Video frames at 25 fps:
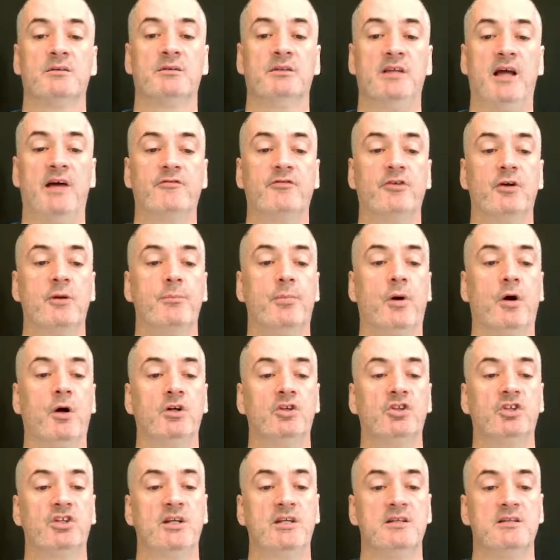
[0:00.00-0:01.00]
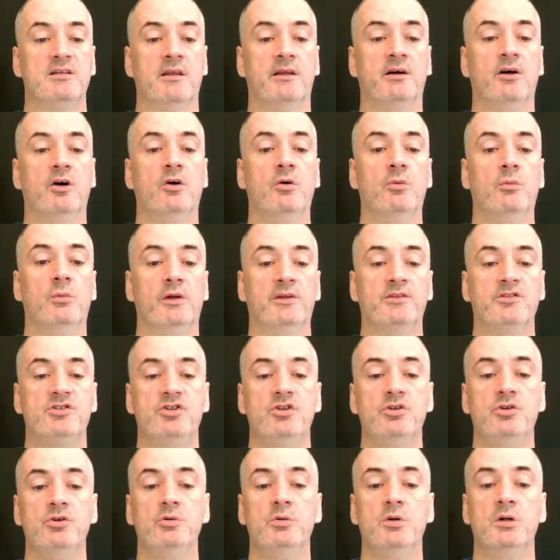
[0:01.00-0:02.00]
after he barged into the home with
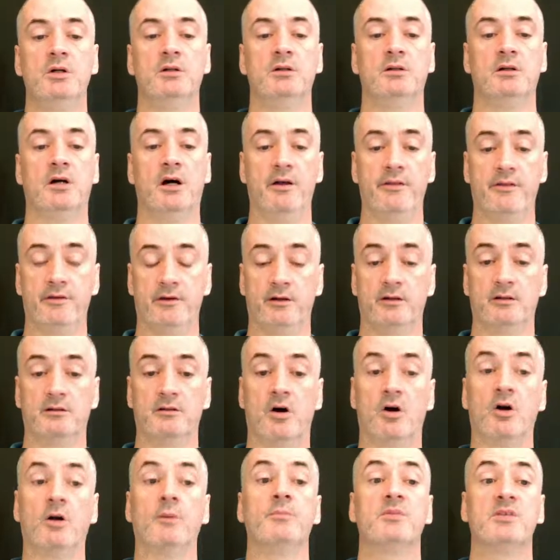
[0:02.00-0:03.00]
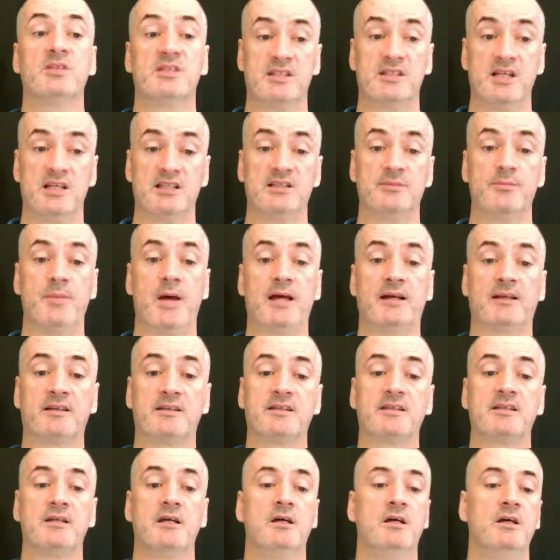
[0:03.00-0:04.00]
two other armed
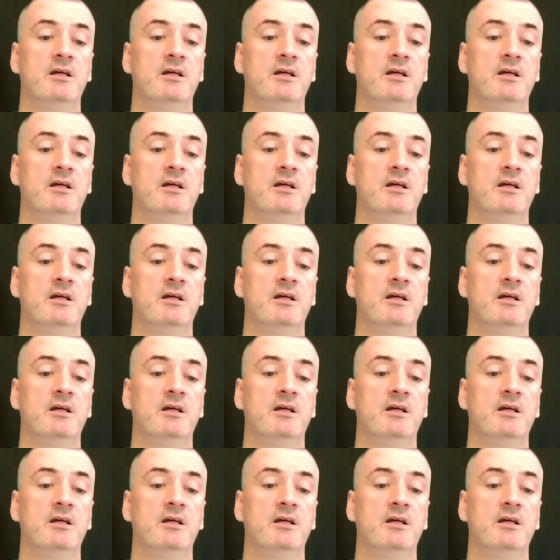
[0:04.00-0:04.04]
suspects.